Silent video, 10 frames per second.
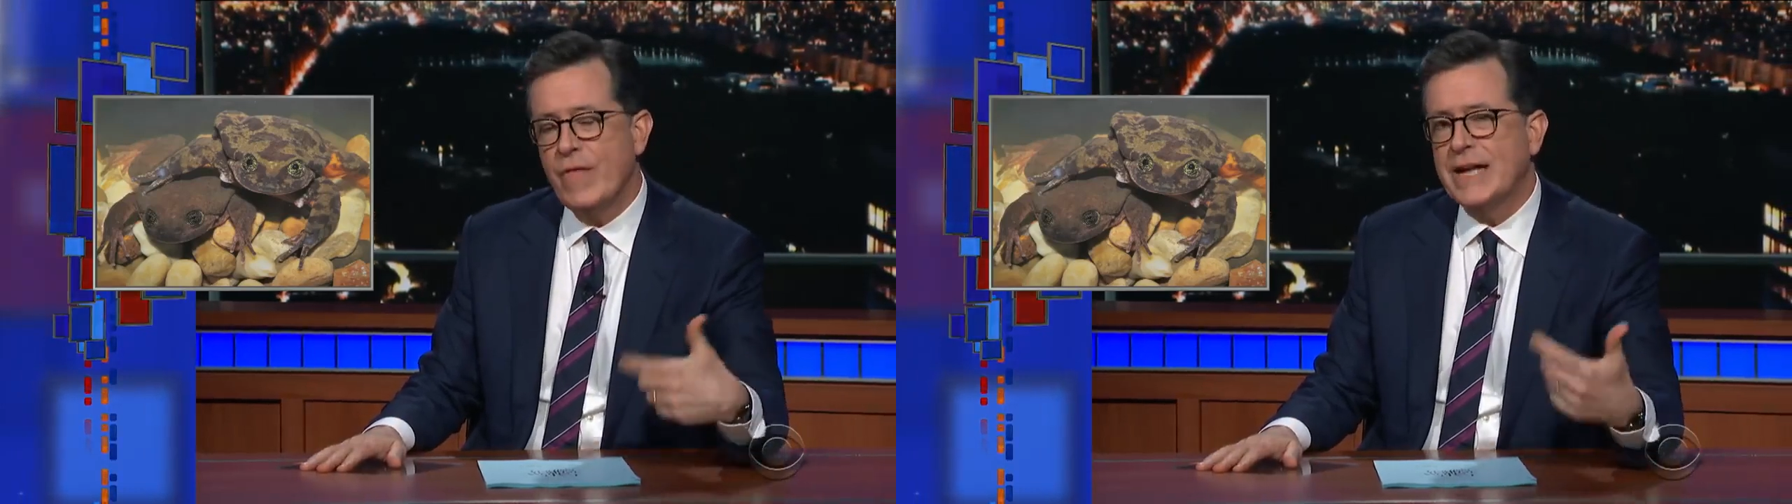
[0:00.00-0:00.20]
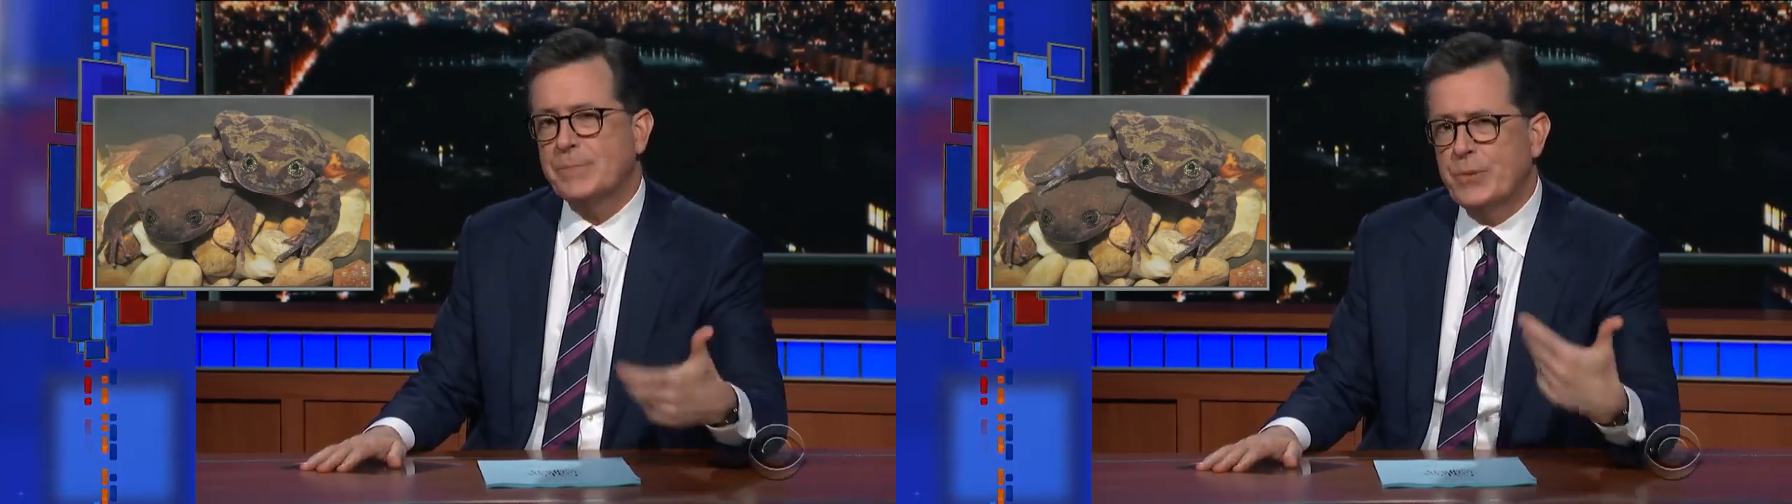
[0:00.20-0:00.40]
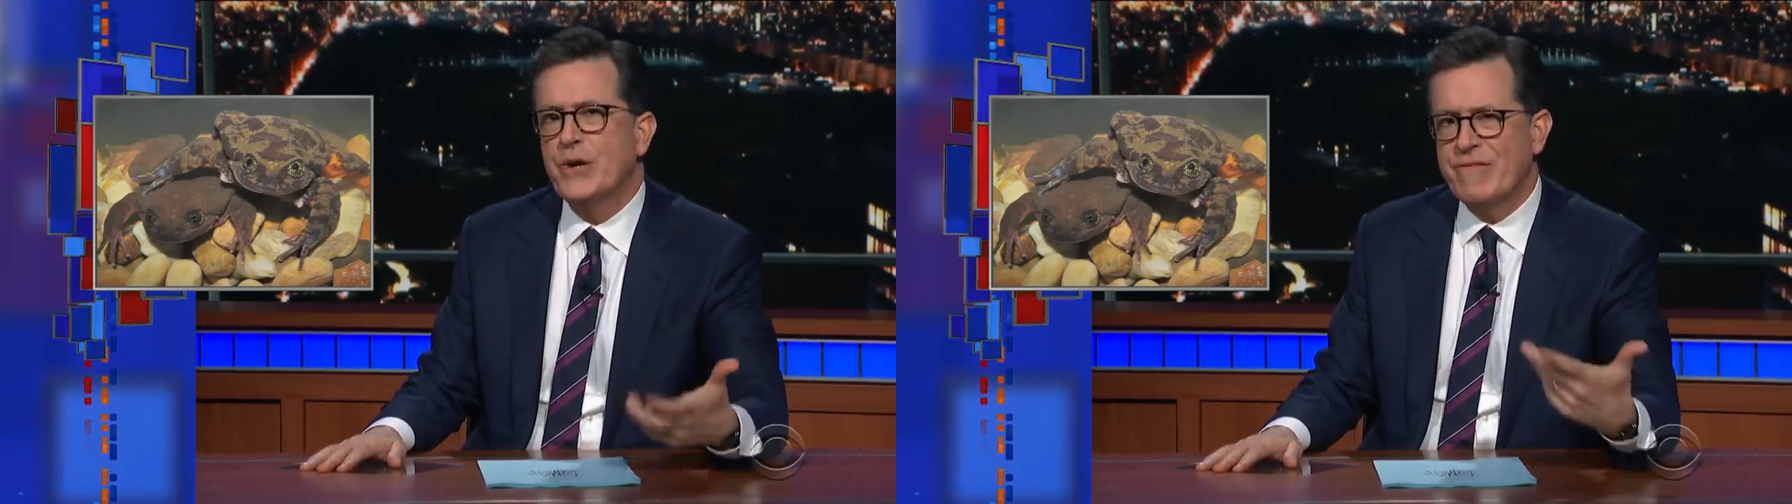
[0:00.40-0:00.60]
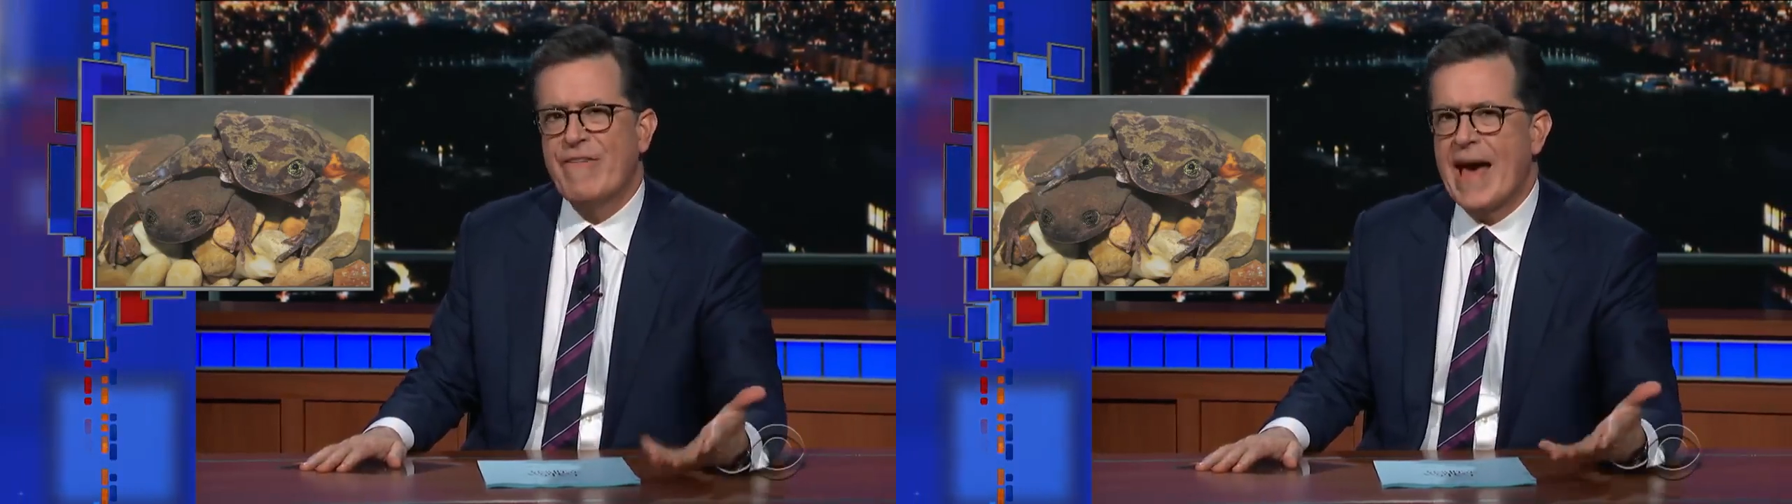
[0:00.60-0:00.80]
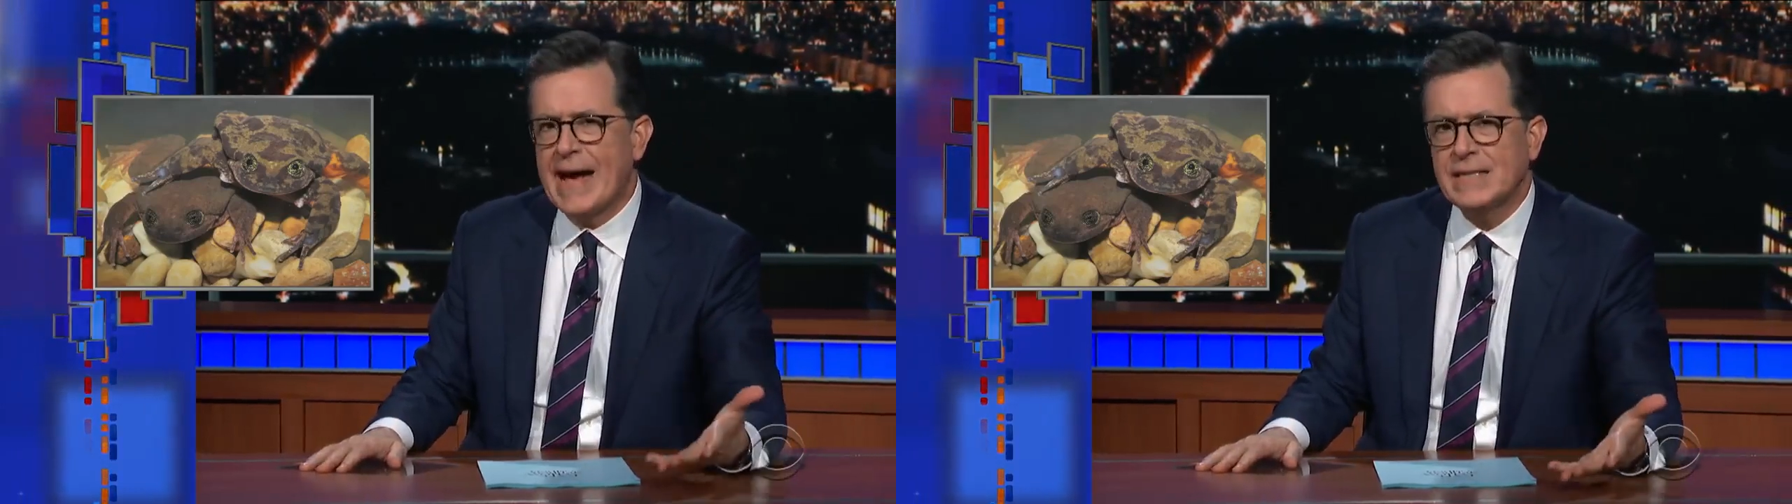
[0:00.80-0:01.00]
that's pretty
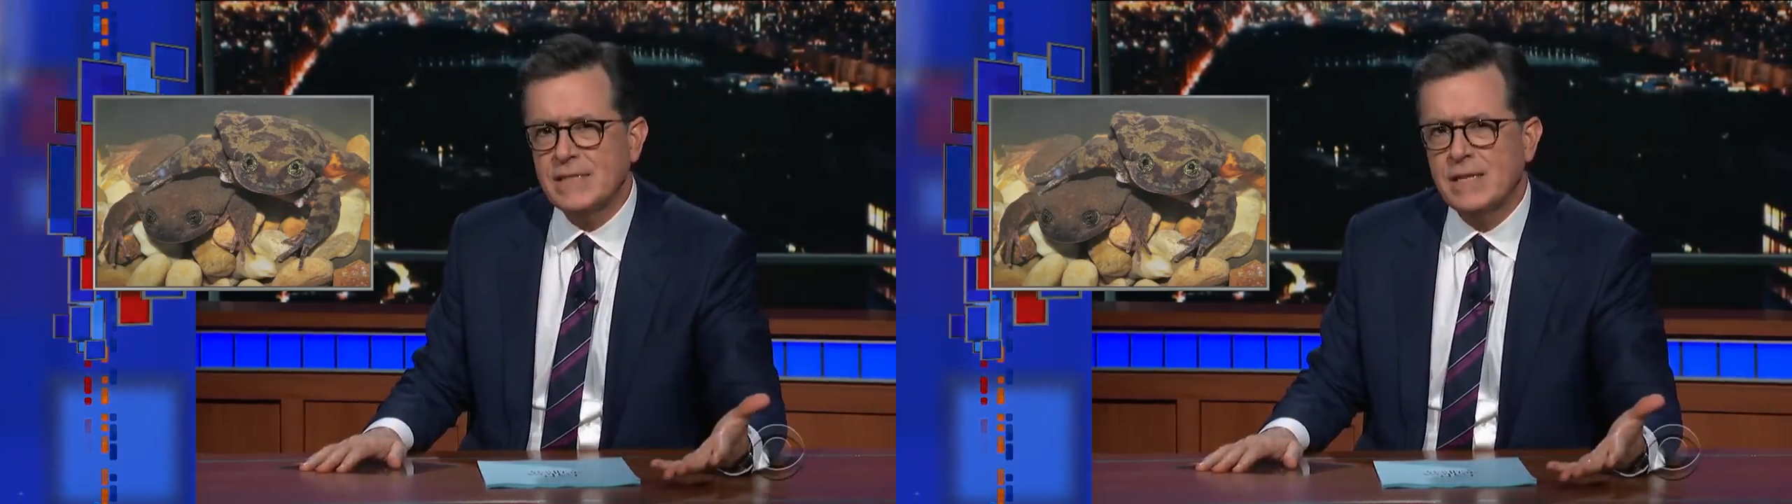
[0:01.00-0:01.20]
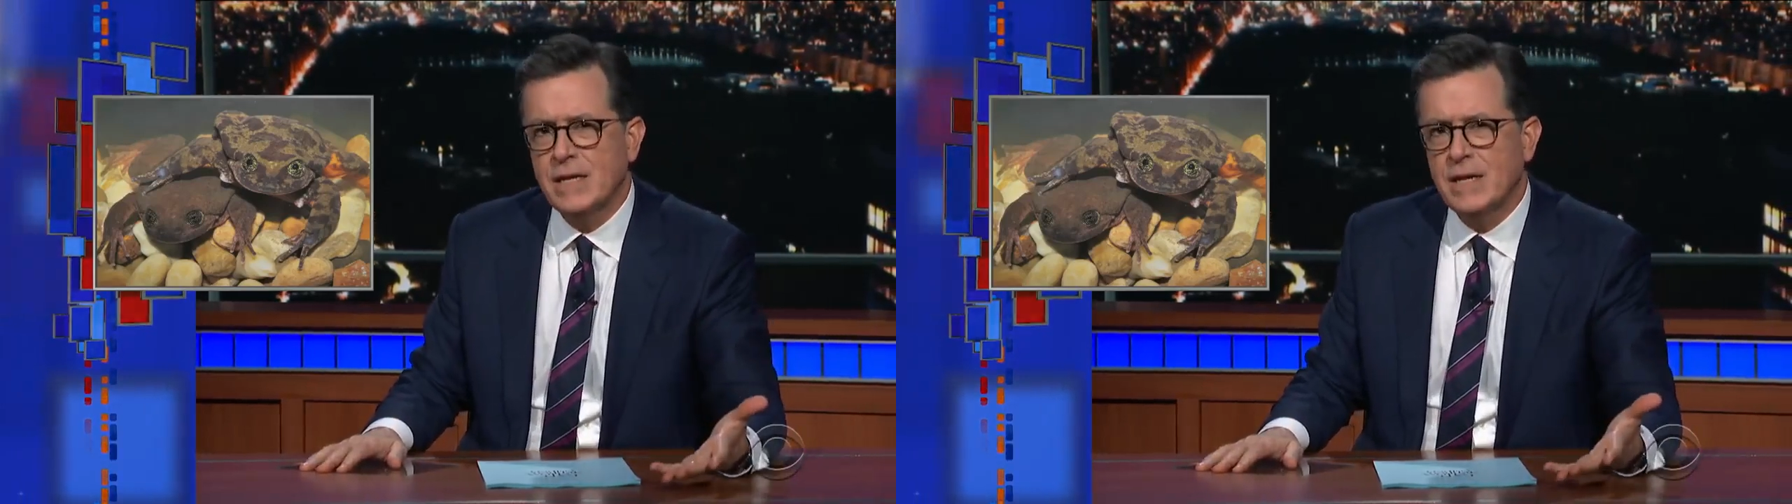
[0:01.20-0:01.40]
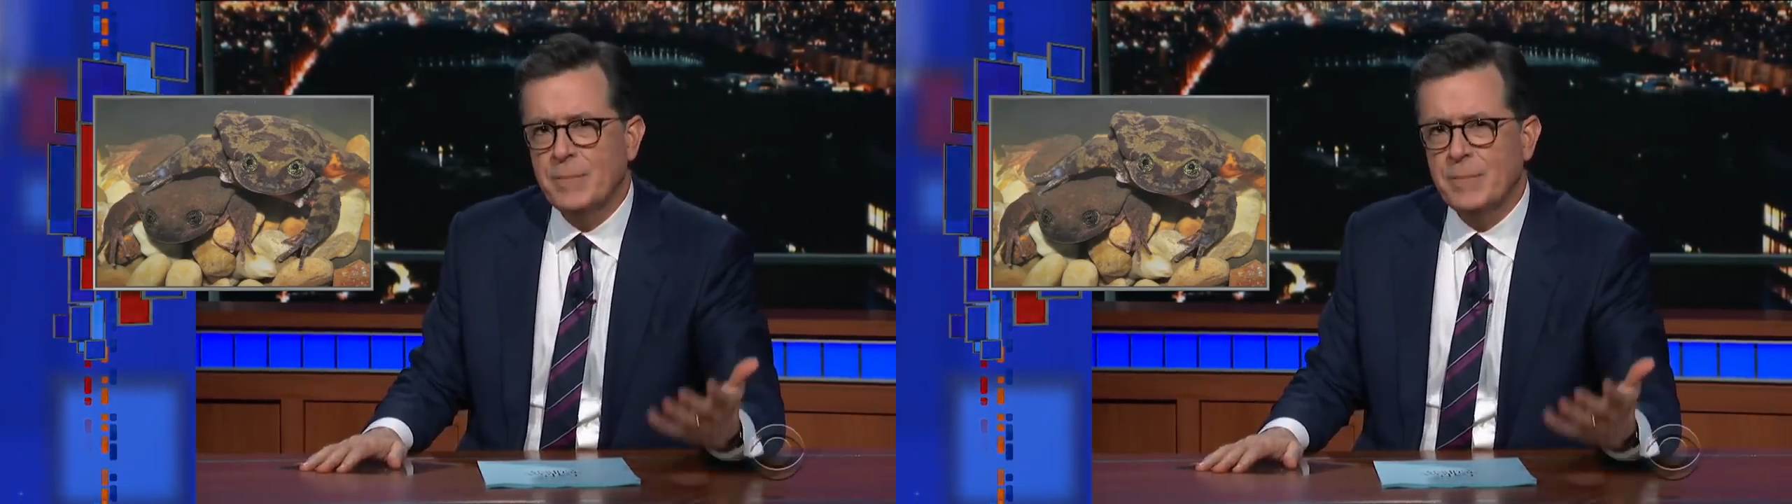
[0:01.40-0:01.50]
fast.